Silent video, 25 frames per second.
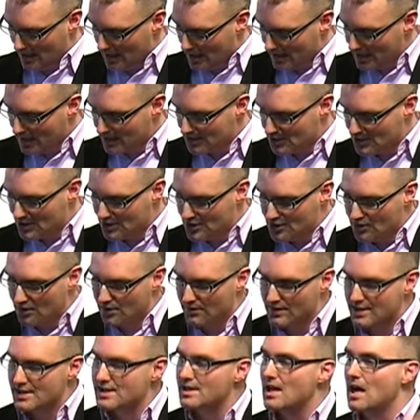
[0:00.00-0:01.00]
And that's just sort
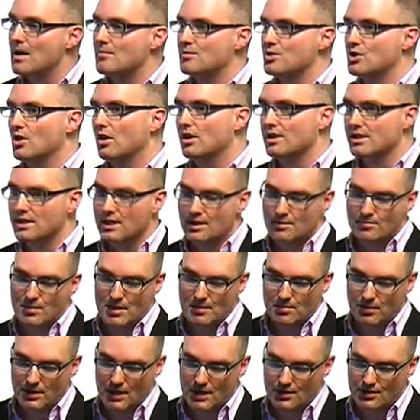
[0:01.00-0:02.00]
of a snapshot to give
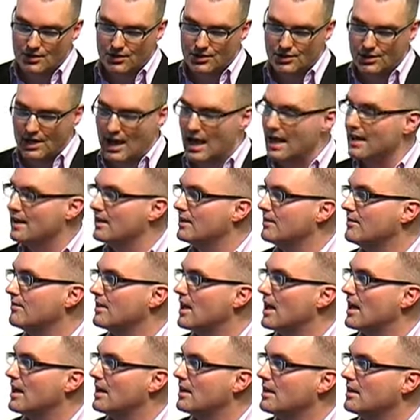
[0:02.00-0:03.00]
people an understanding of
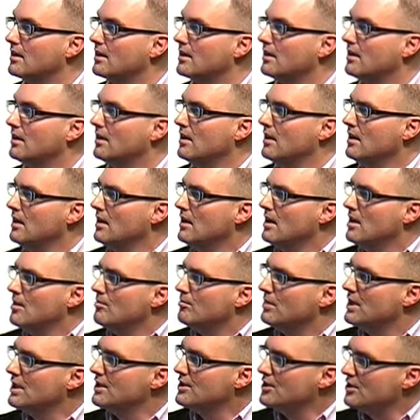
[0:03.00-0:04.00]
that.
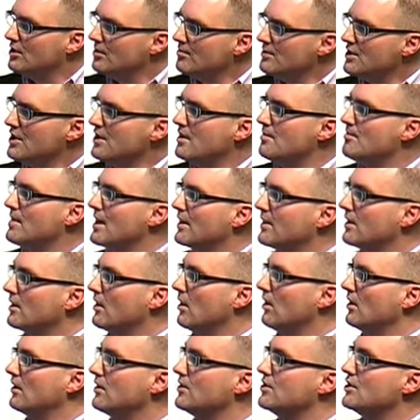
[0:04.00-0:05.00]
But in terms of the
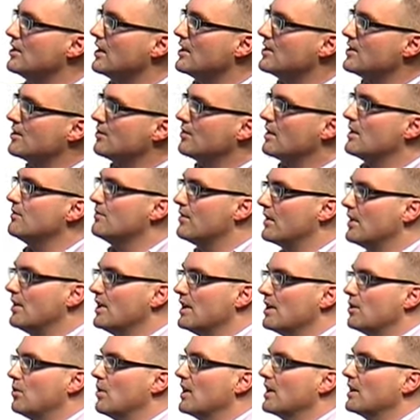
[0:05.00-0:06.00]
methodology, I just want to
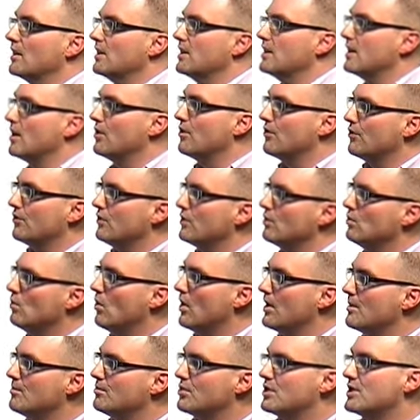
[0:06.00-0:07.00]
very quickly go through
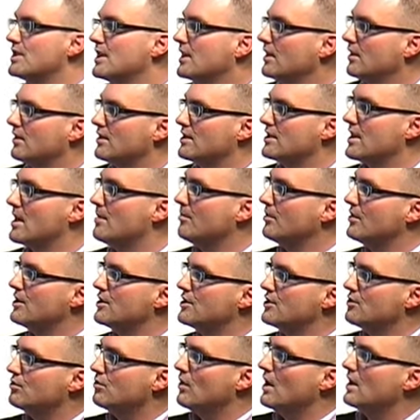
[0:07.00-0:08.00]
one particular example.
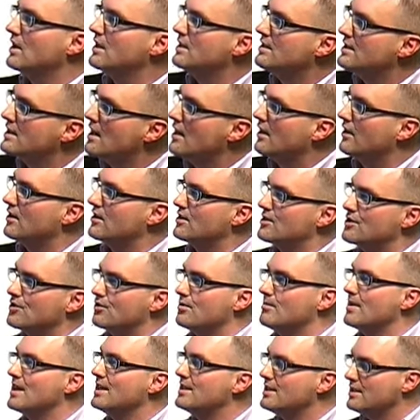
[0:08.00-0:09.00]
This is Rutland Terrace
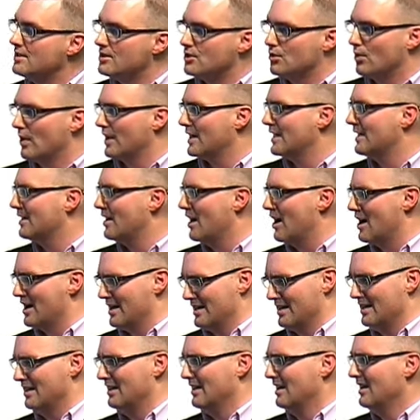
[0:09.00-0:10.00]
from
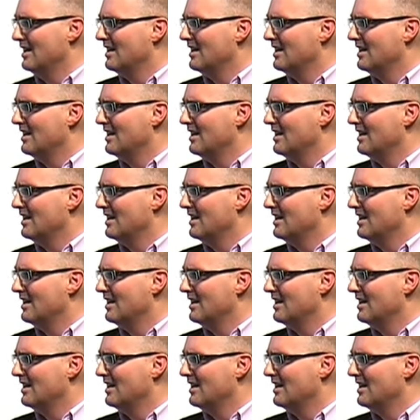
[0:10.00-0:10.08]
1829.